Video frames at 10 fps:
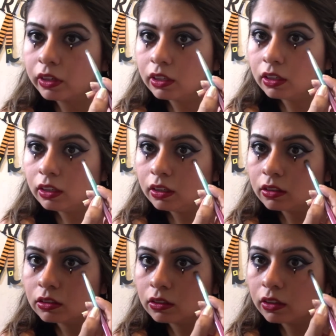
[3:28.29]
right here
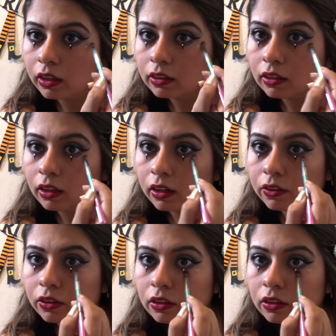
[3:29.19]
so that the other